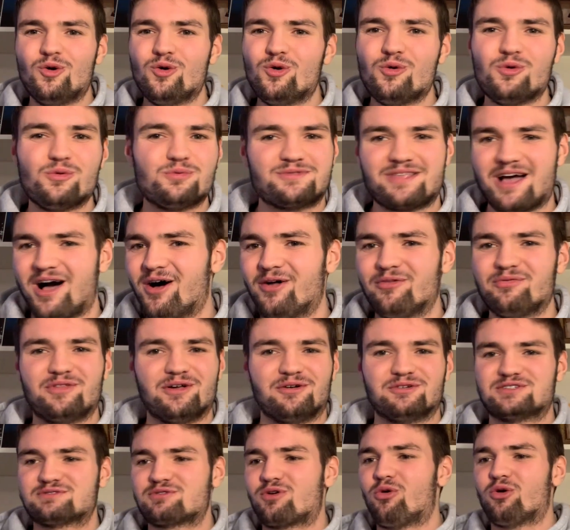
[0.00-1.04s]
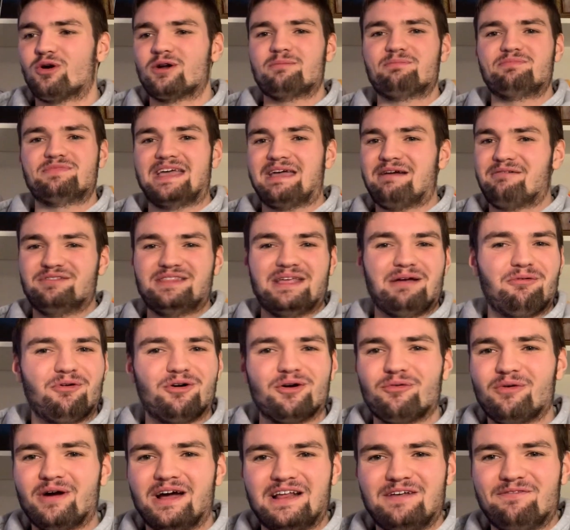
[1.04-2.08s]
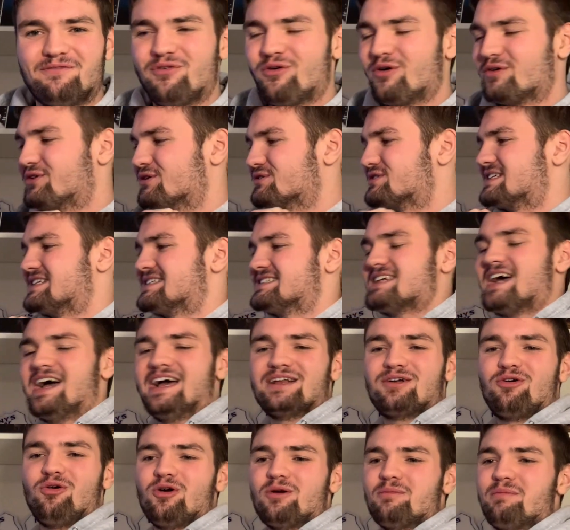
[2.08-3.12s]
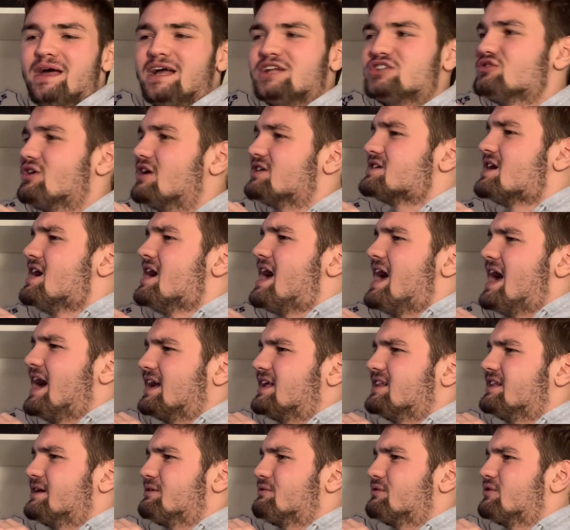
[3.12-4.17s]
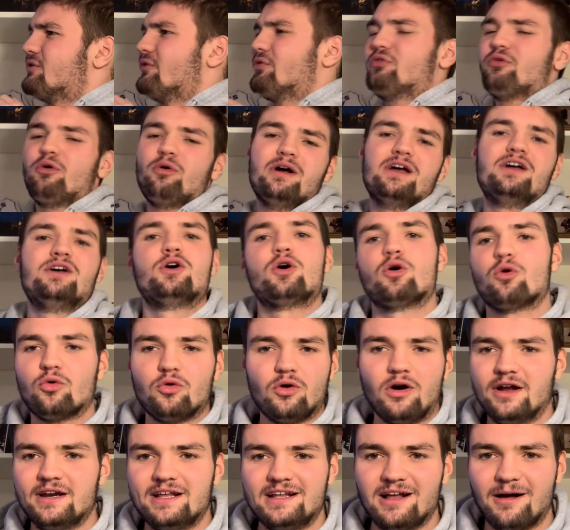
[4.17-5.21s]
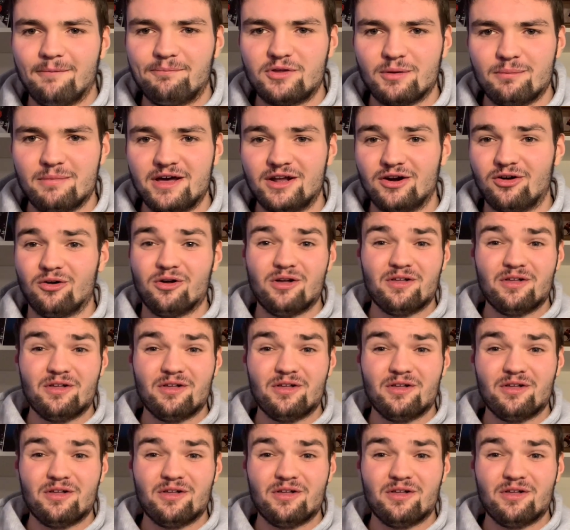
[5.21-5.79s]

they weren't ready for it. Those design quarterback draws, acting like we're going to throw it, run it up the middle.